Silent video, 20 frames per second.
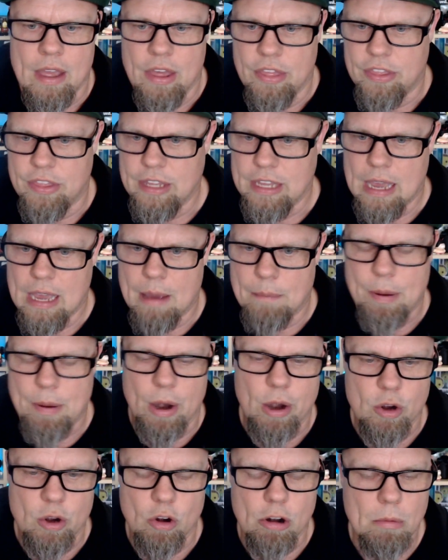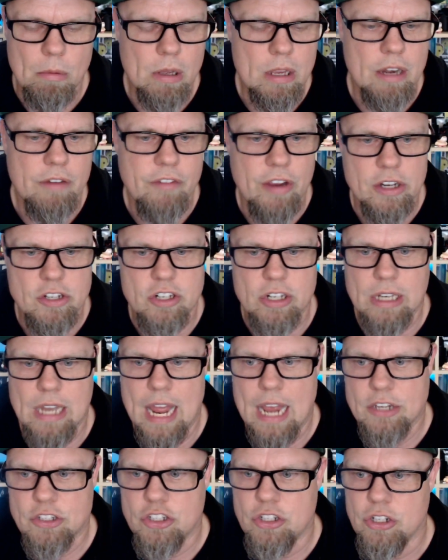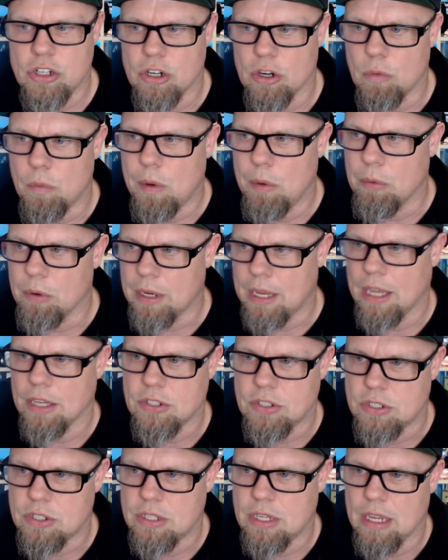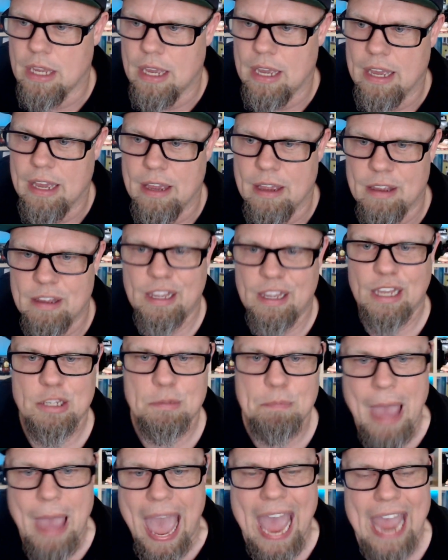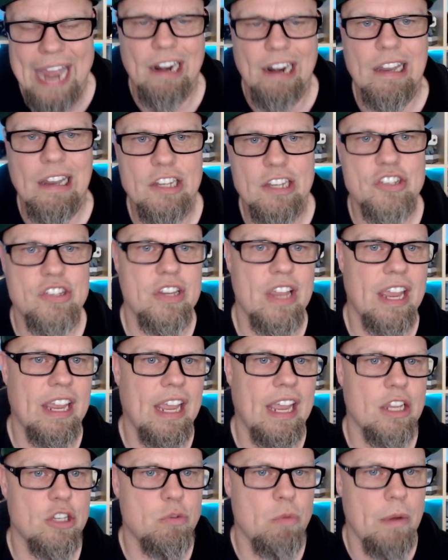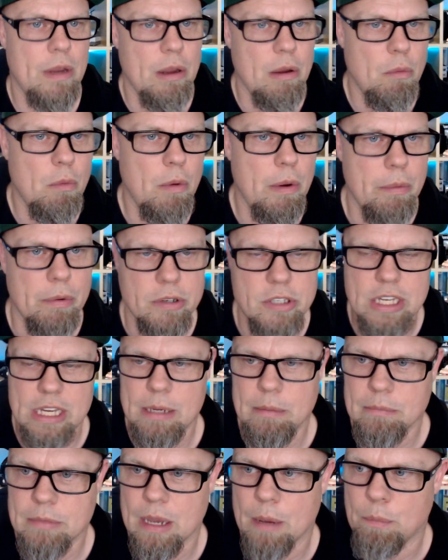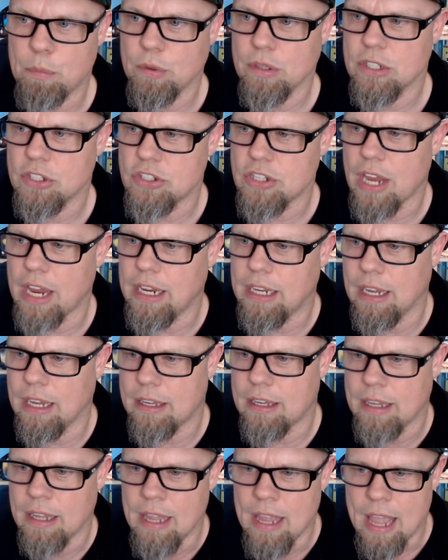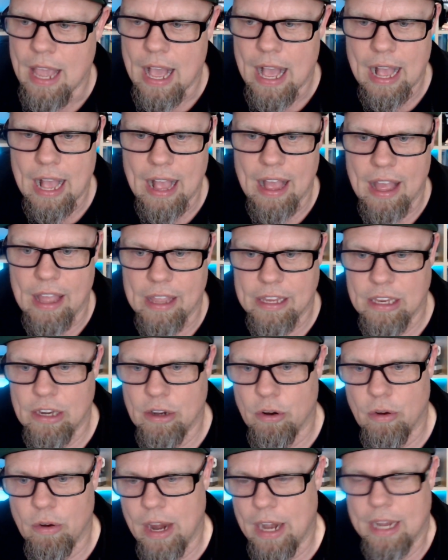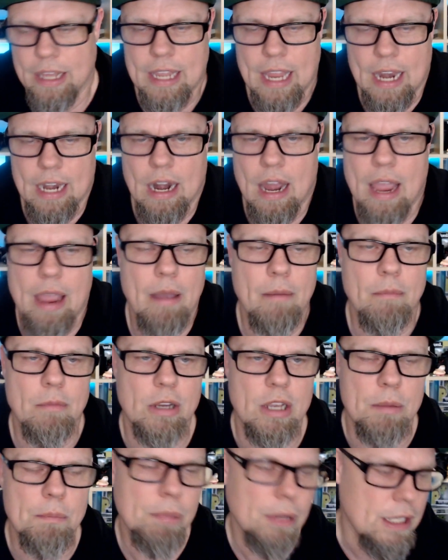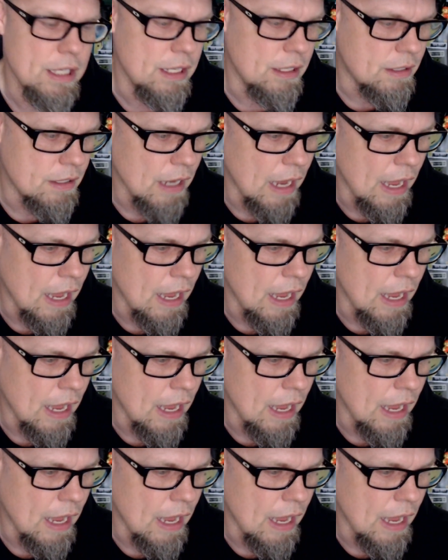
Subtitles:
paranormal convention last year. We were guest panelists, I guess. We were teamed up with a psychic, you know. And again, I am a complete